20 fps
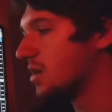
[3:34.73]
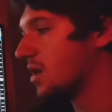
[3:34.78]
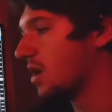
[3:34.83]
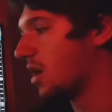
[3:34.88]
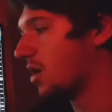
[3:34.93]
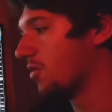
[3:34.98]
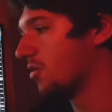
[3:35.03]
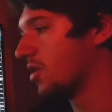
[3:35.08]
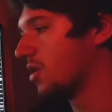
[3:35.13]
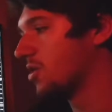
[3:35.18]

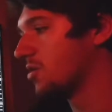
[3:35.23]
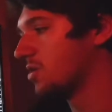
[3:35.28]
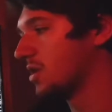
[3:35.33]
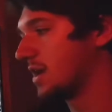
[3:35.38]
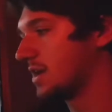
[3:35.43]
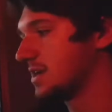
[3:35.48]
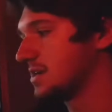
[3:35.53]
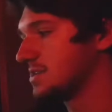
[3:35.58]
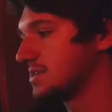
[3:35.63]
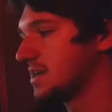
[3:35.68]
Although,
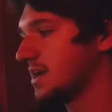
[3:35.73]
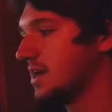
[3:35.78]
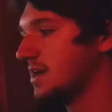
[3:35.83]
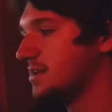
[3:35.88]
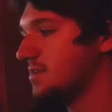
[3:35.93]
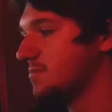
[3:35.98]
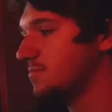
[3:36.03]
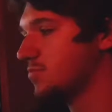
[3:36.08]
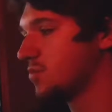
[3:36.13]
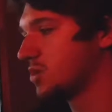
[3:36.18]
like I
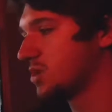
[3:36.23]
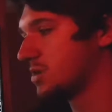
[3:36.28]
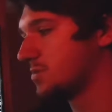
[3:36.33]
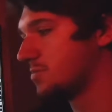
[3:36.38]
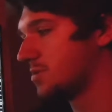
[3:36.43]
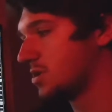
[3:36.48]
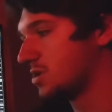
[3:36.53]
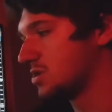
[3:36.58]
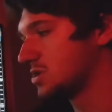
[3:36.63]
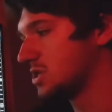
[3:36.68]
said, we're going to
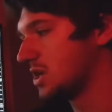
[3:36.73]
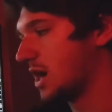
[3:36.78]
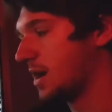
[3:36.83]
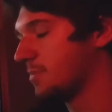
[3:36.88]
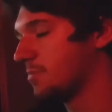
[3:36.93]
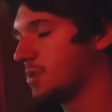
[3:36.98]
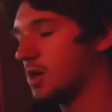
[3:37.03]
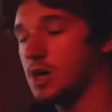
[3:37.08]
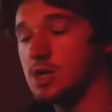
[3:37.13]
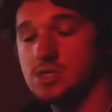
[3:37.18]
put our
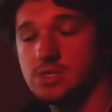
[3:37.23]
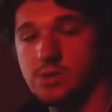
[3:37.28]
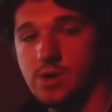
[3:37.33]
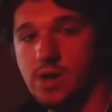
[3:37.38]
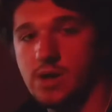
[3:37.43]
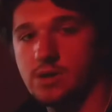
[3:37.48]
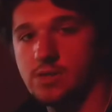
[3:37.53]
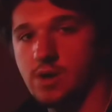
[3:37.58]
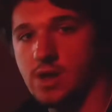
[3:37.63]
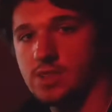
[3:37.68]
stop loss
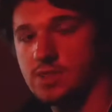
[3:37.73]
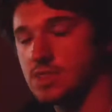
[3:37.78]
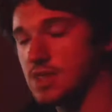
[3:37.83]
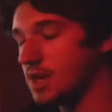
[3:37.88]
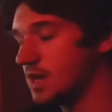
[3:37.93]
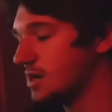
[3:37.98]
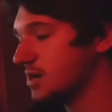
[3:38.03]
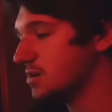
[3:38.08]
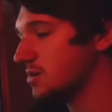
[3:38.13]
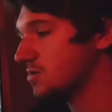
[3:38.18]
around right
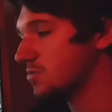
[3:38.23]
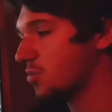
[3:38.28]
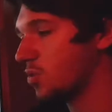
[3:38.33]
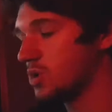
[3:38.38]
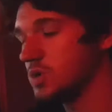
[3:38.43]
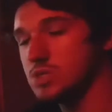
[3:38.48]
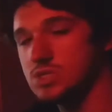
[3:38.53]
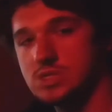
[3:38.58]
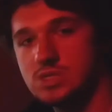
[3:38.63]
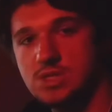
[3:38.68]
there
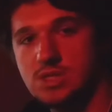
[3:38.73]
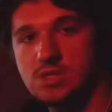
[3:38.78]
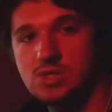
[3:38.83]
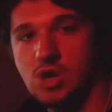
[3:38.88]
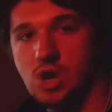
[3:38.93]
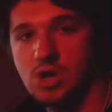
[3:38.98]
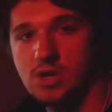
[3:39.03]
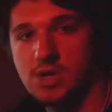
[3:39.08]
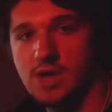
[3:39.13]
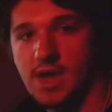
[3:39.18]
once
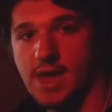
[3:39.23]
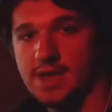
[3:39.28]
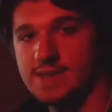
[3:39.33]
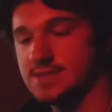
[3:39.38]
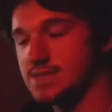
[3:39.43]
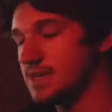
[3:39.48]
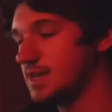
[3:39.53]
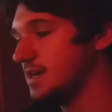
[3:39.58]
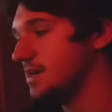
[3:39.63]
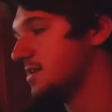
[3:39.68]
target
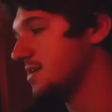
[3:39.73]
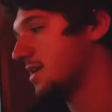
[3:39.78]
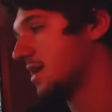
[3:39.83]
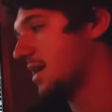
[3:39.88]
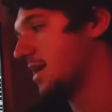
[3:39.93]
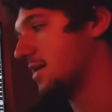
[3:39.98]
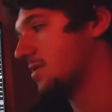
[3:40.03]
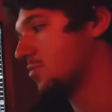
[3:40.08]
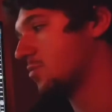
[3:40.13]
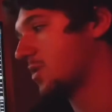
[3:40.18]
has hit,
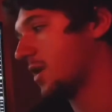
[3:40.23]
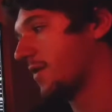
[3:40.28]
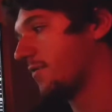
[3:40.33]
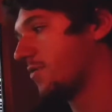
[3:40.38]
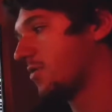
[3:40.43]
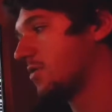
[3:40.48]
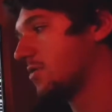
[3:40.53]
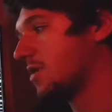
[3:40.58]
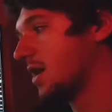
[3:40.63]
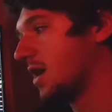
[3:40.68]
and
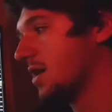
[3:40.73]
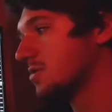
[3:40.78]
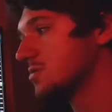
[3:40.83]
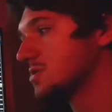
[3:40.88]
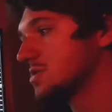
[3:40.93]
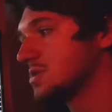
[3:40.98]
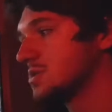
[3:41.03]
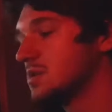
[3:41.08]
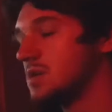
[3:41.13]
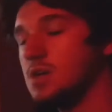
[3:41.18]
whatever
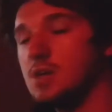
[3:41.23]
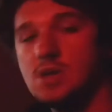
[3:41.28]
else